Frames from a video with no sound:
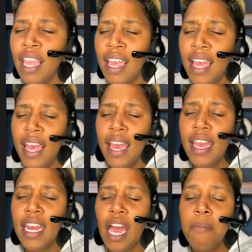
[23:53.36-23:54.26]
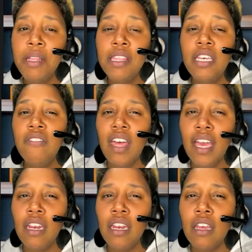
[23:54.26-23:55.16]
And I believe that
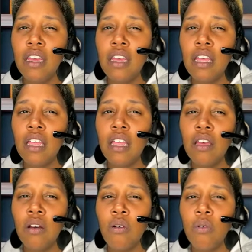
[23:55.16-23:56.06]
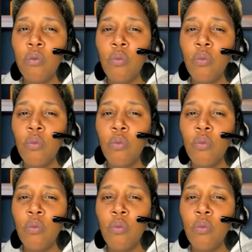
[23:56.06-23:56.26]
we're